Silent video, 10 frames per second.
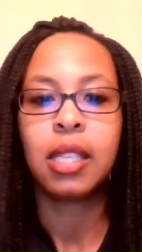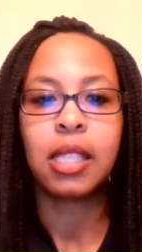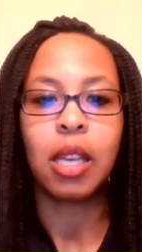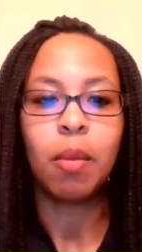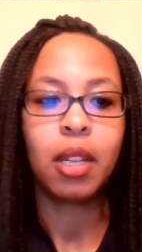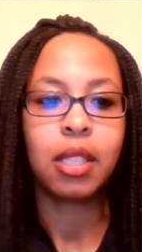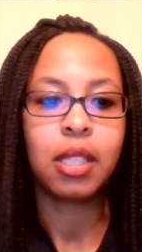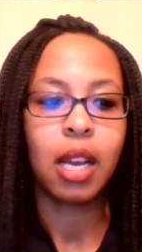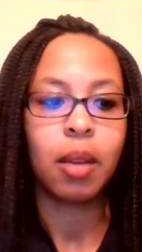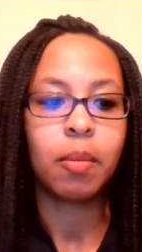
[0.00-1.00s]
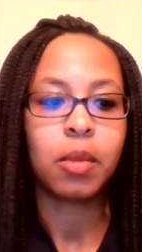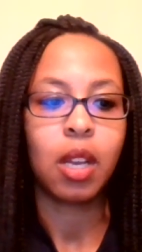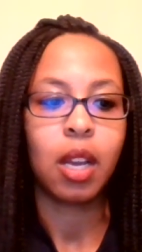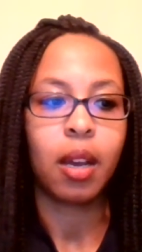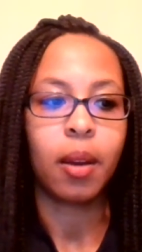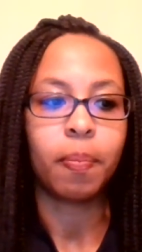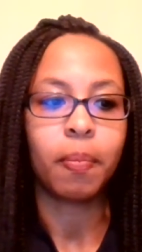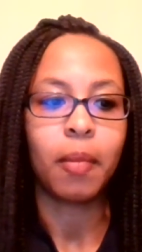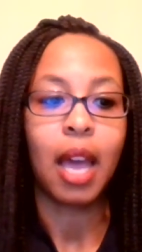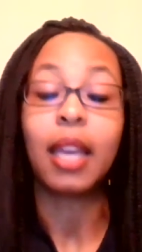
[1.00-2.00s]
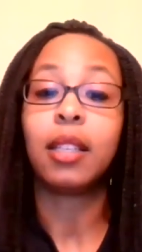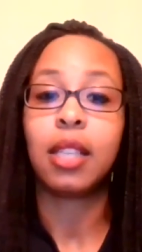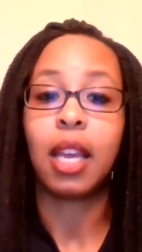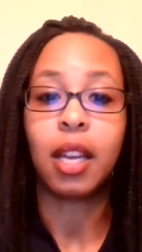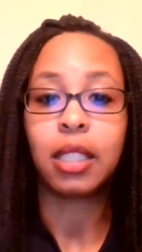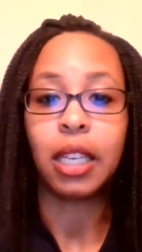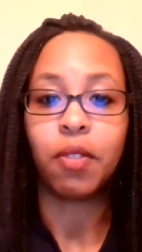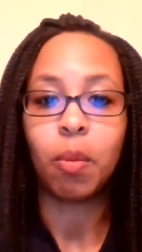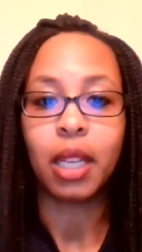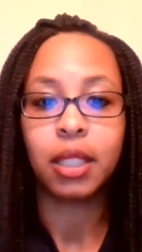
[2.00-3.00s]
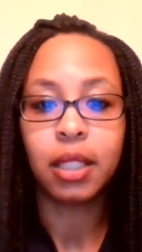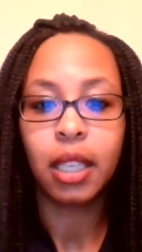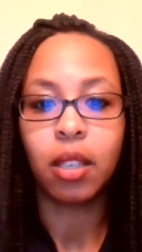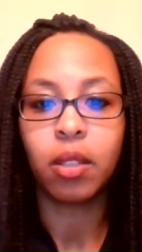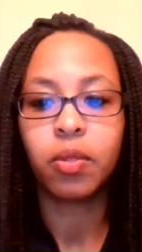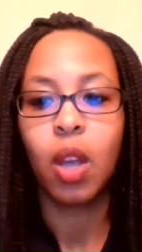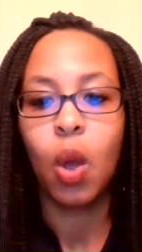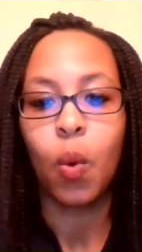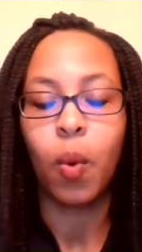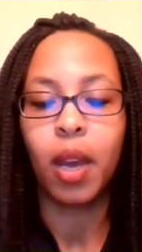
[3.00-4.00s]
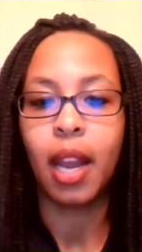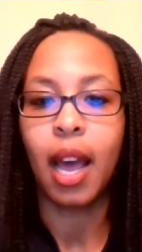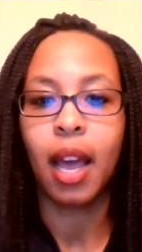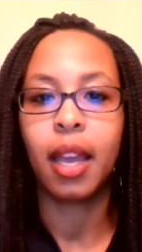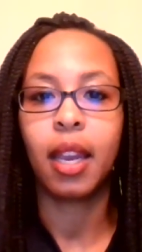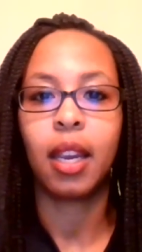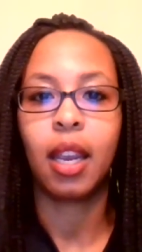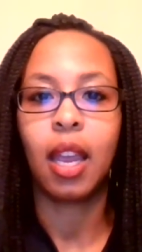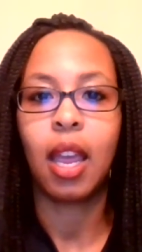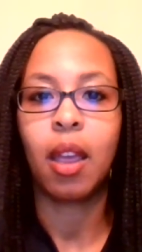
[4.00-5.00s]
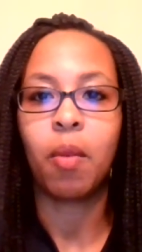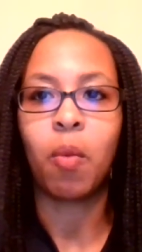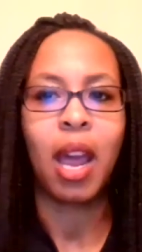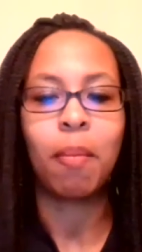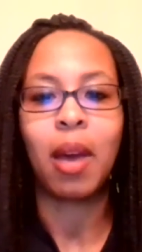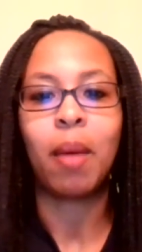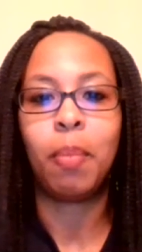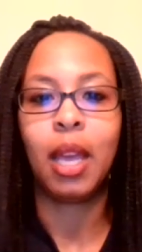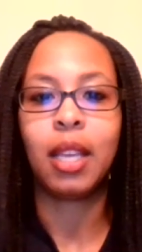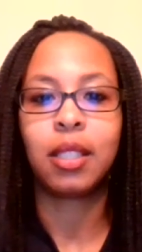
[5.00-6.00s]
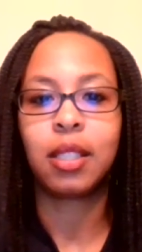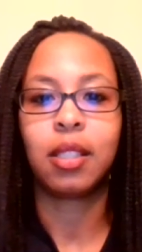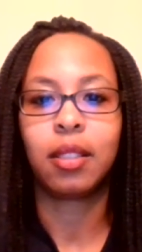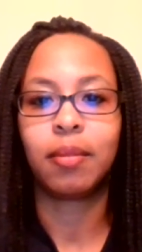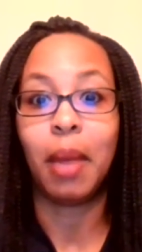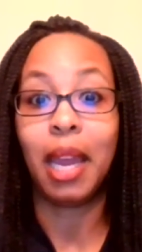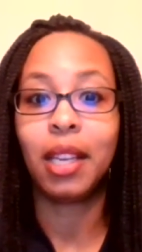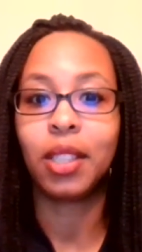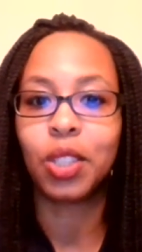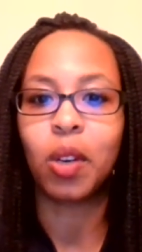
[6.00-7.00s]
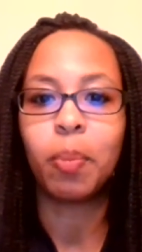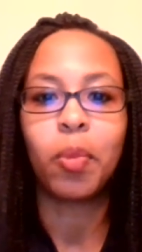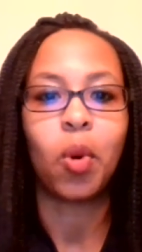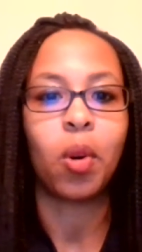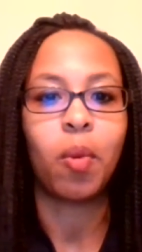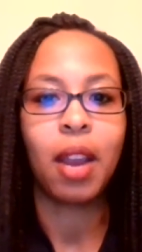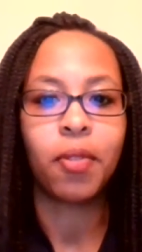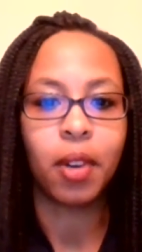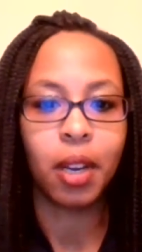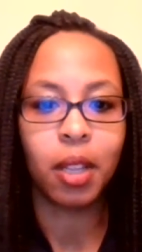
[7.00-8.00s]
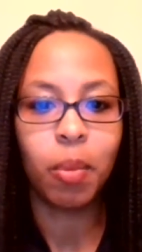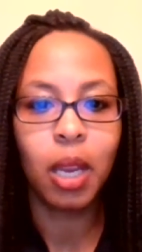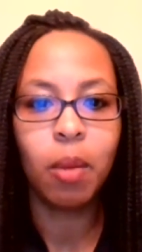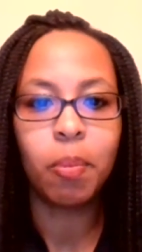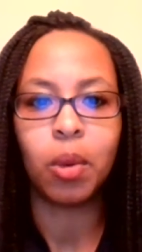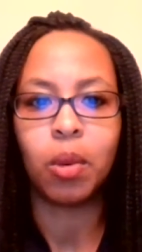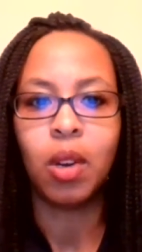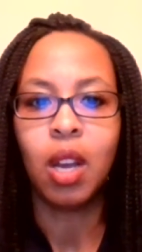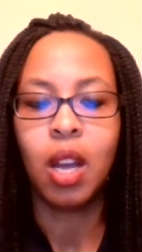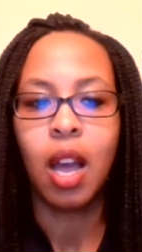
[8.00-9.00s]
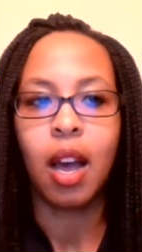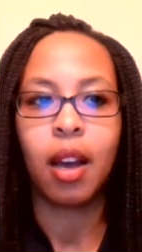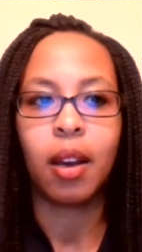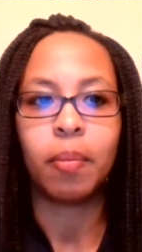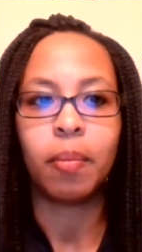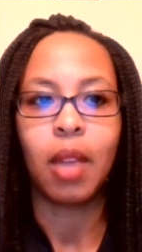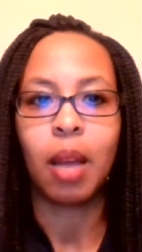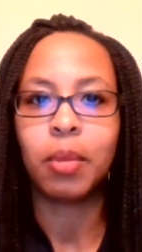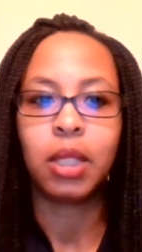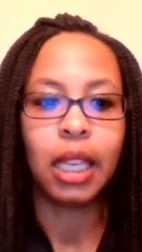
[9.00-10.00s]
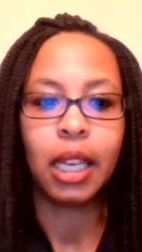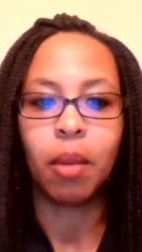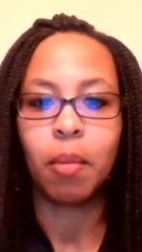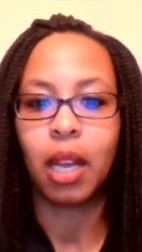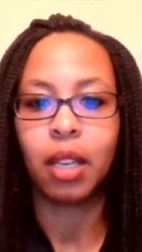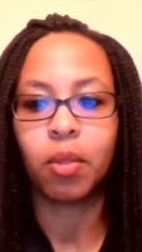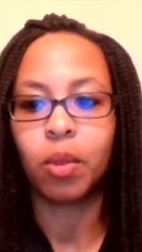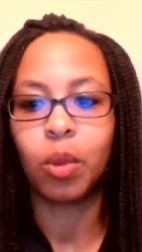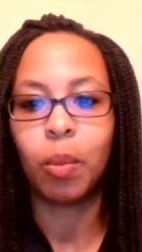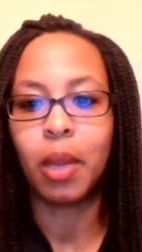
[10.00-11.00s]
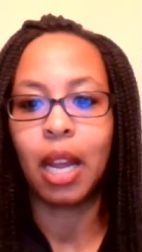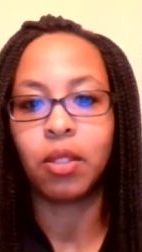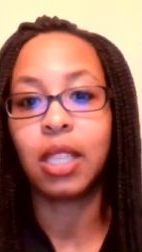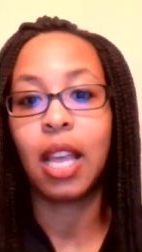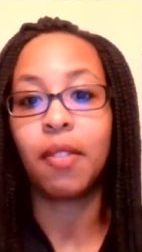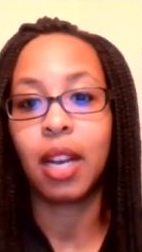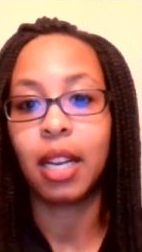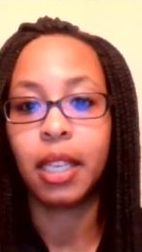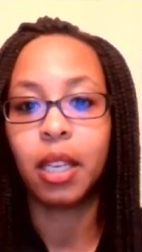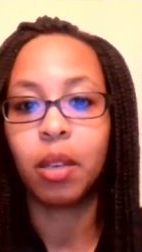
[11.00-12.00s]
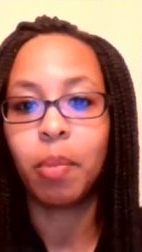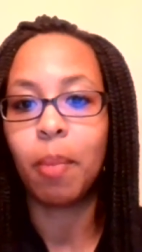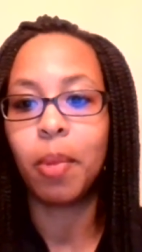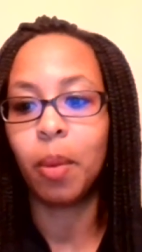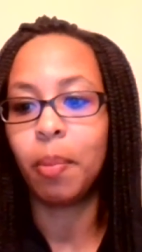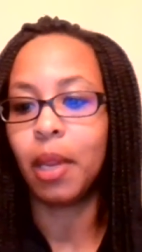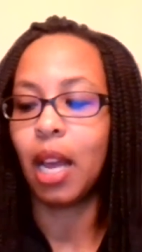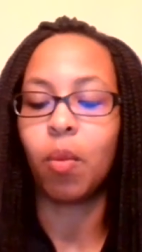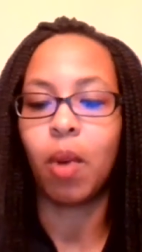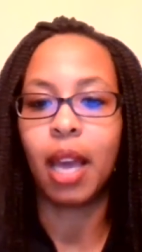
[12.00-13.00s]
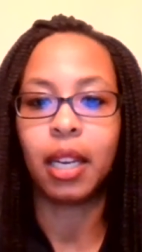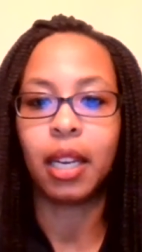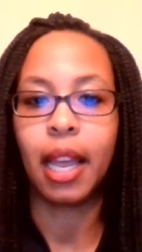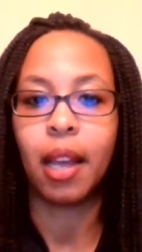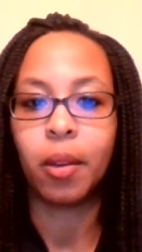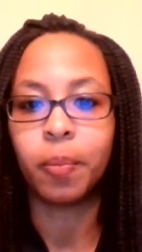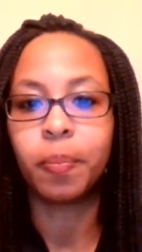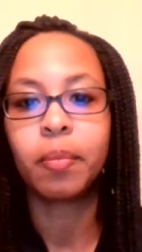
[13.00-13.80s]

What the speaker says: Some of the times, I can say honestly for myself, when I write my best manuscript or write for other people, I'm sitting in my living room and I'll just have an idea pop up and I'll write it down,